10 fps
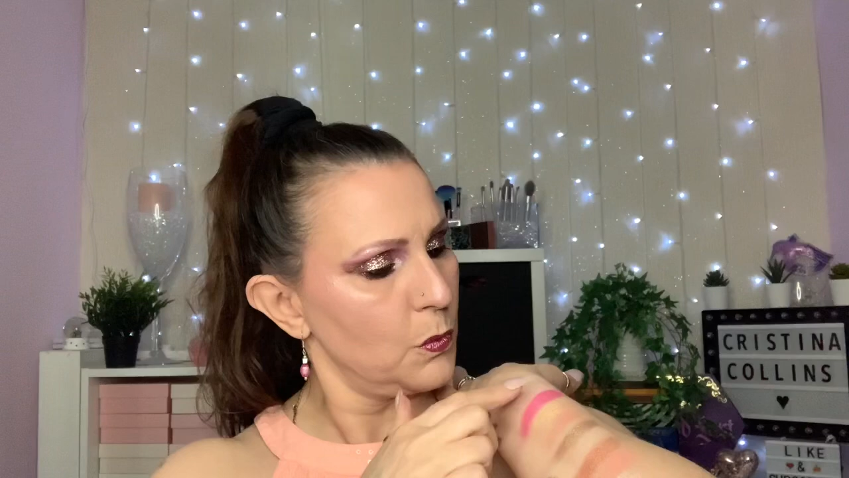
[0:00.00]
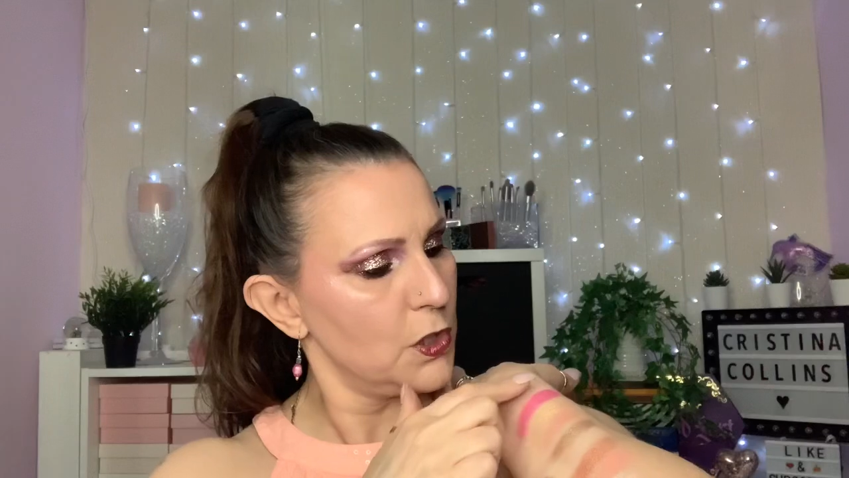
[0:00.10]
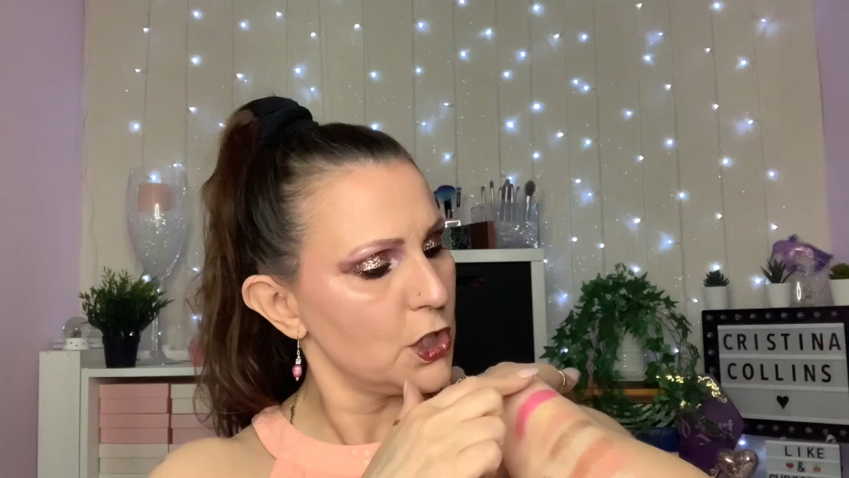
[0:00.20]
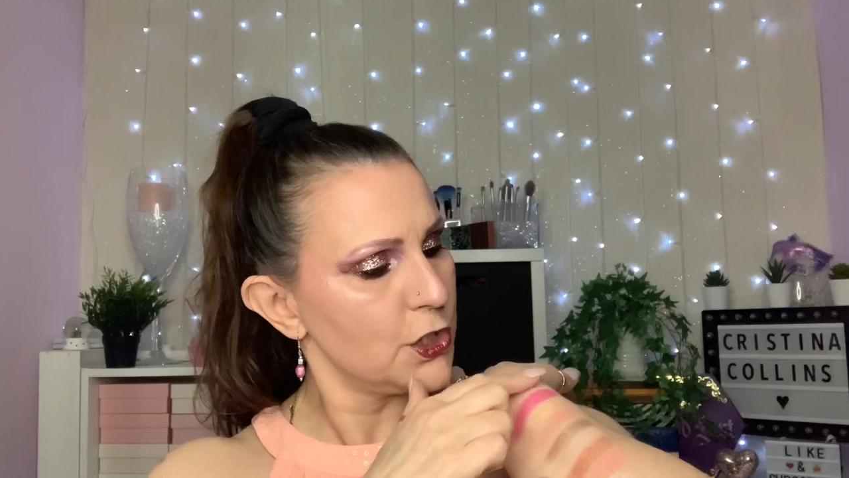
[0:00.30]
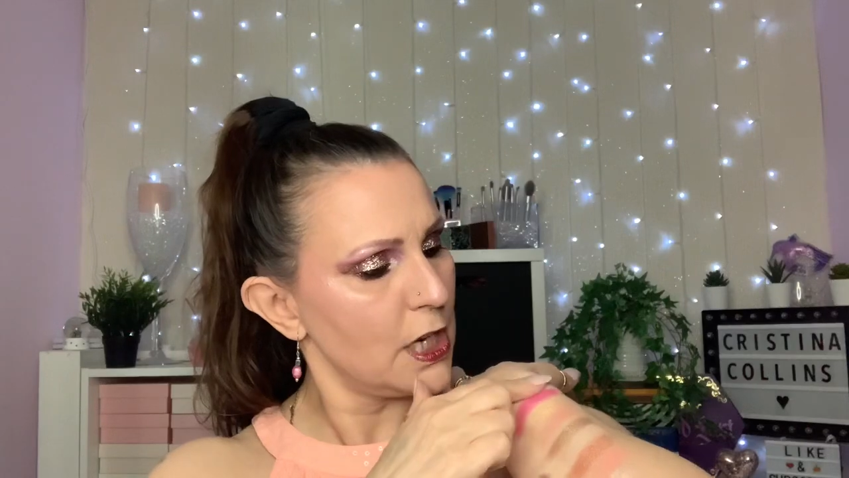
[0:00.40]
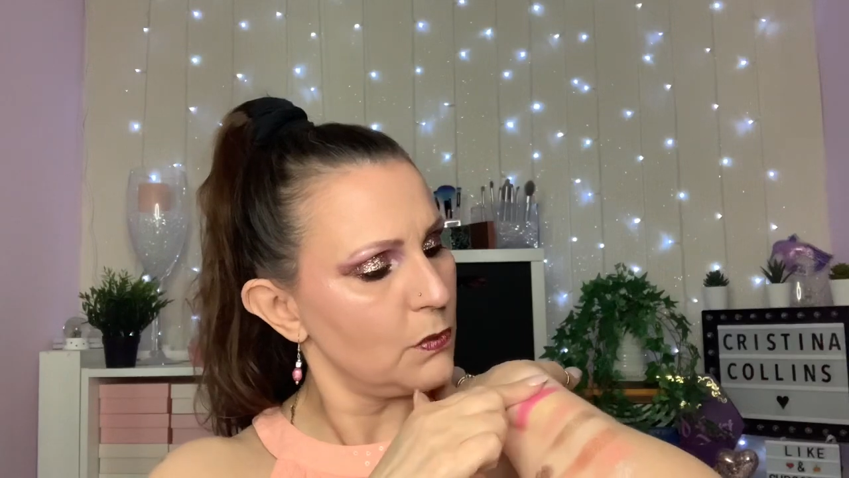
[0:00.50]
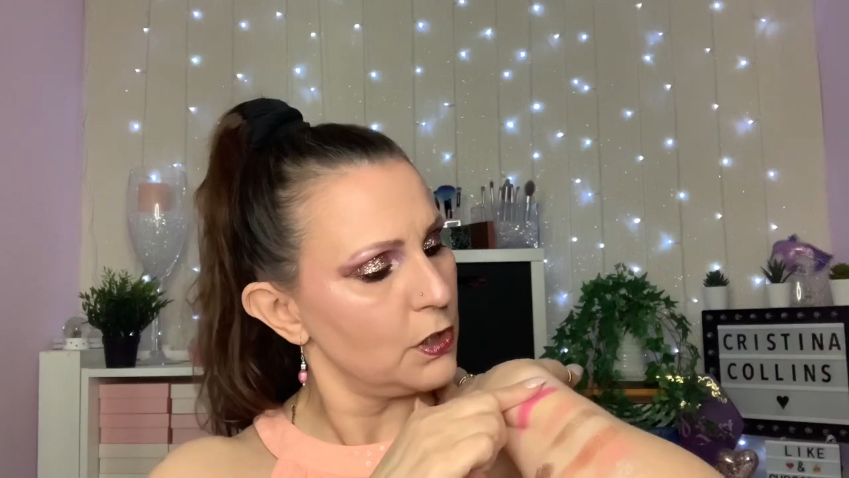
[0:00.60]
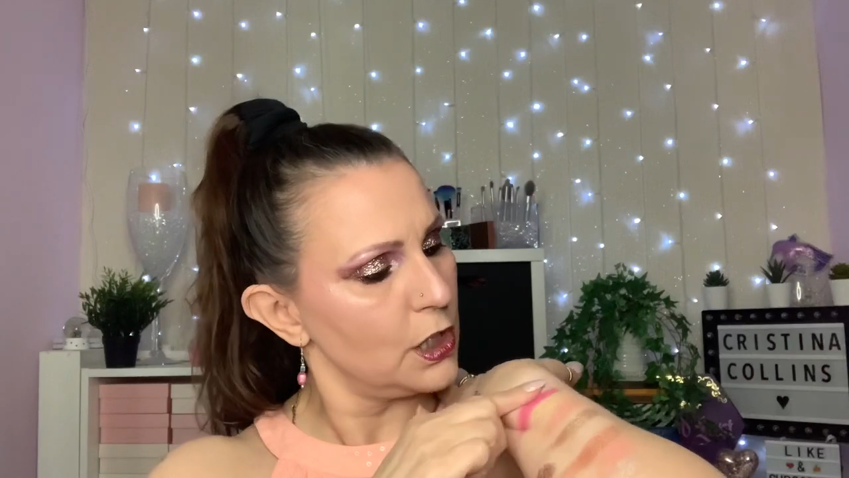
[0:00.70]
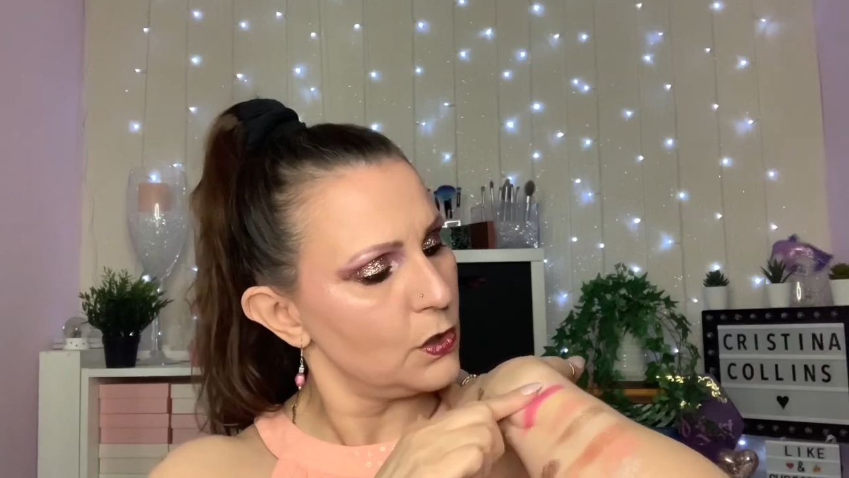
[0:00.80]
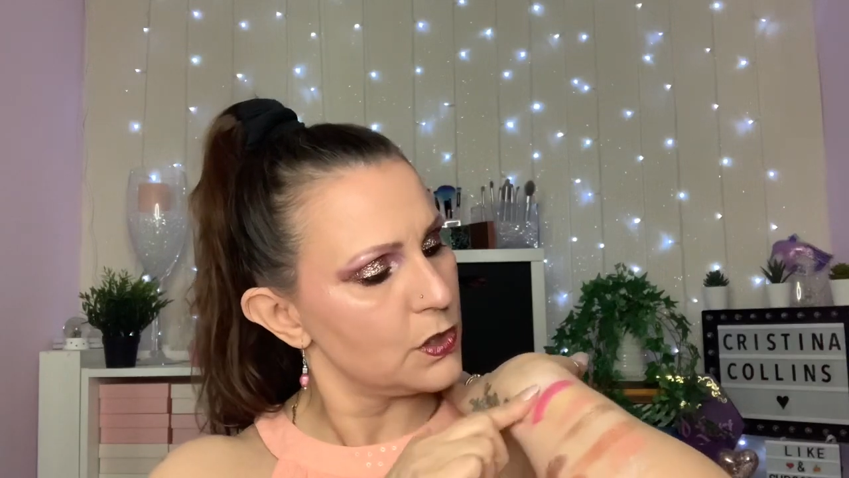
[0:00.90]
which I don't
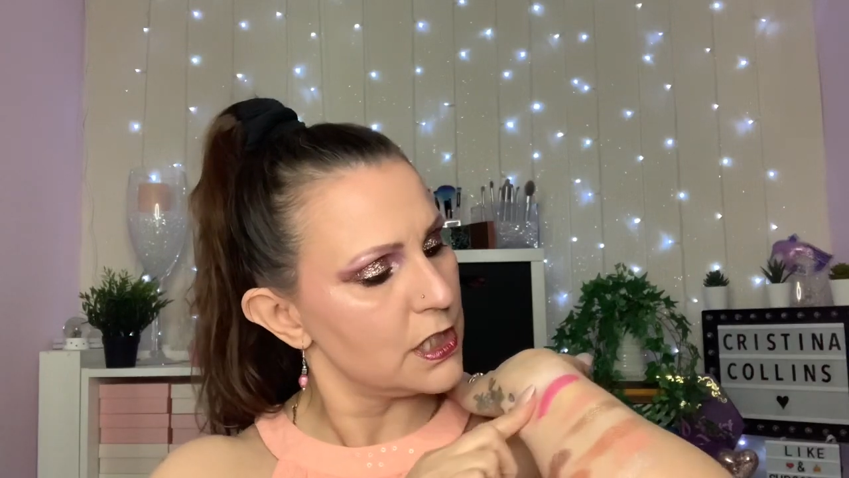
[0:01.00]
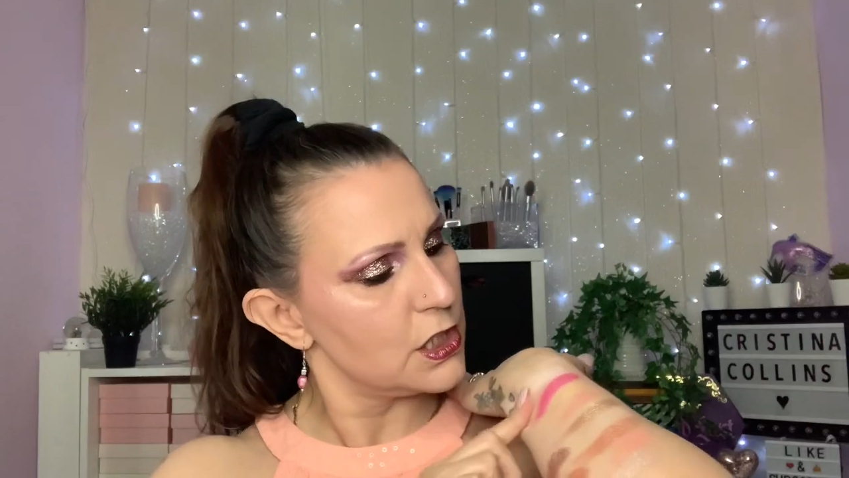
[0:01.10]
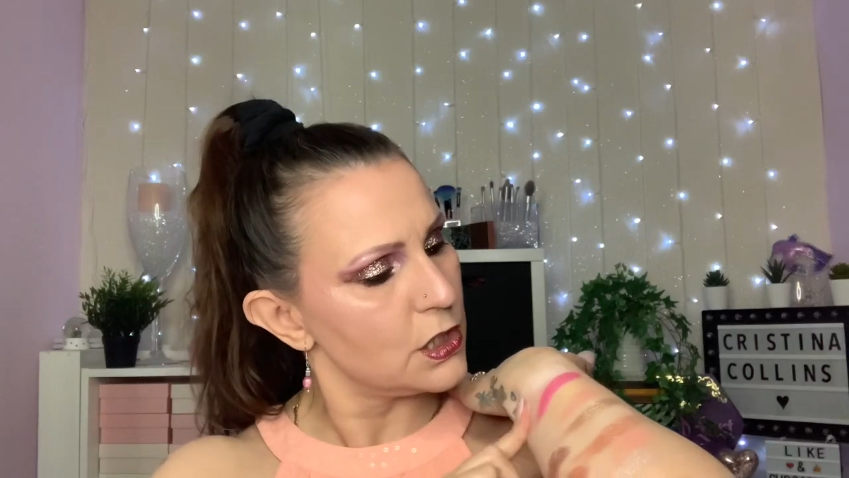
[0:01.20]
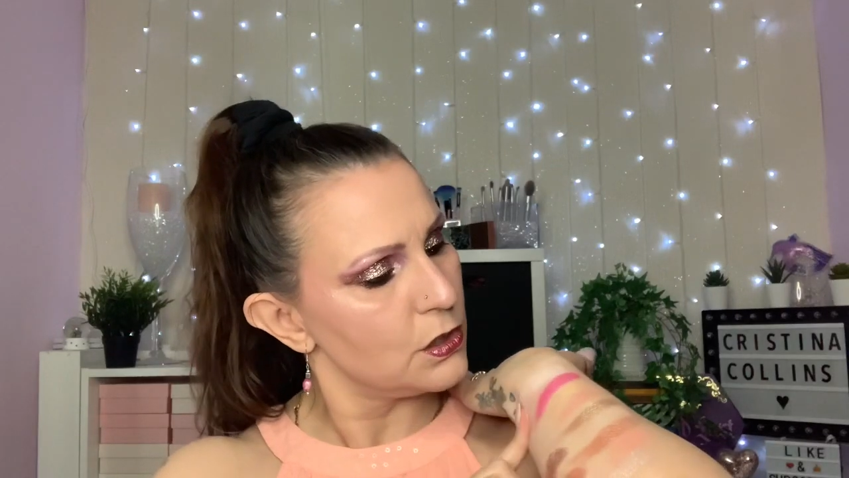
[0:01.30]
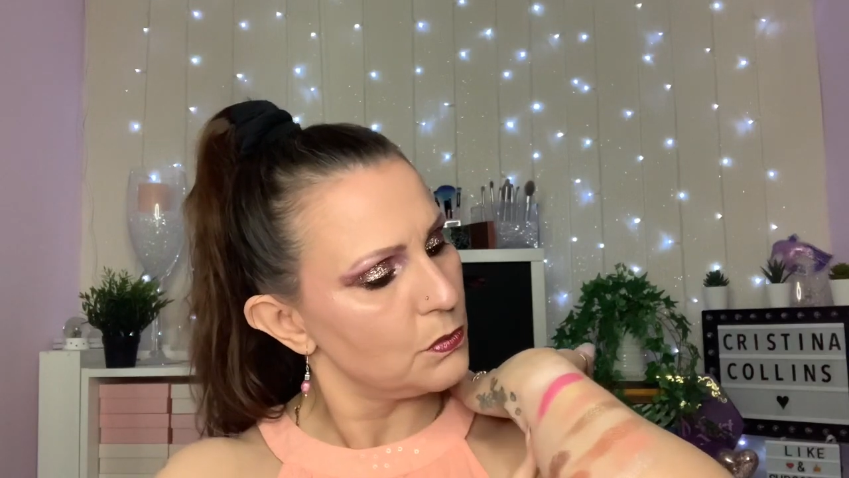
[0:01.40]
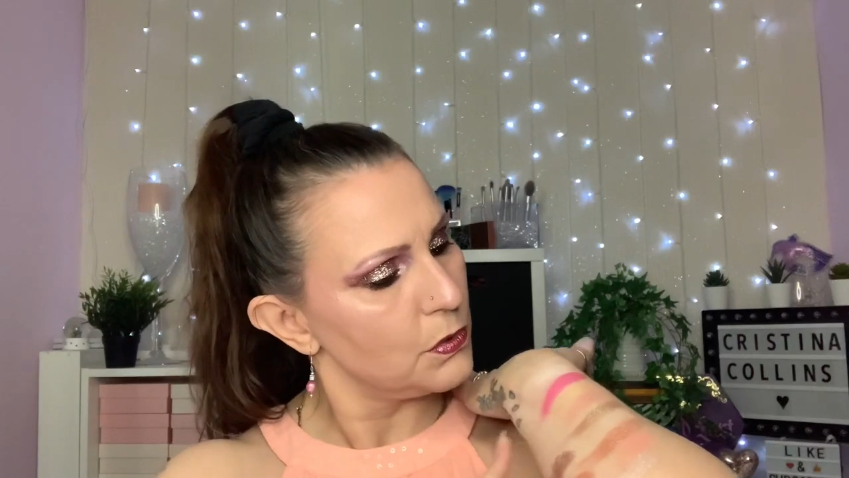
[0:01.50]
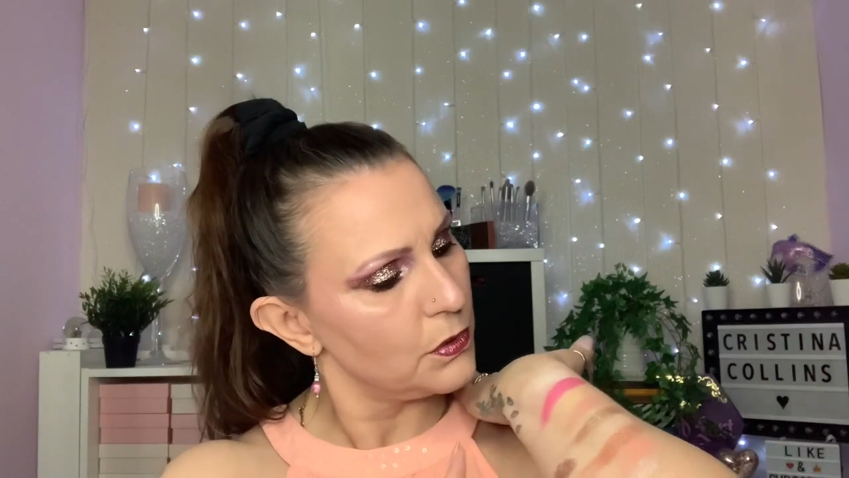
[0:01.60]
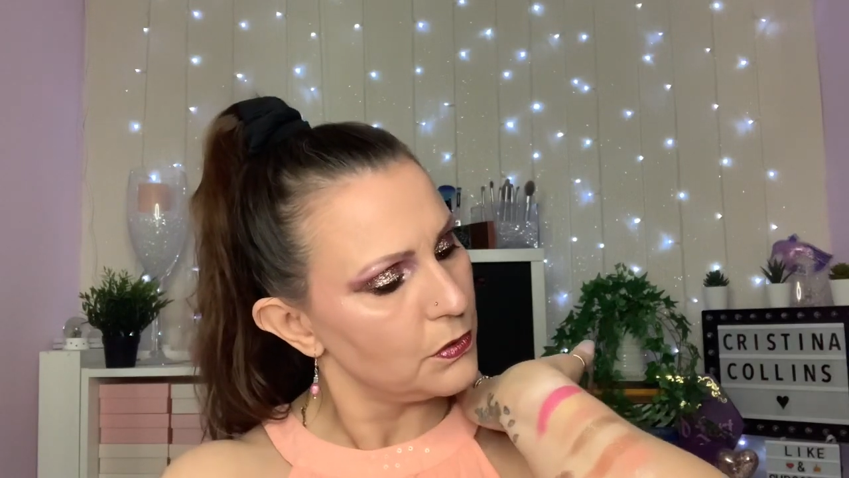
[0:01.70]
usually do.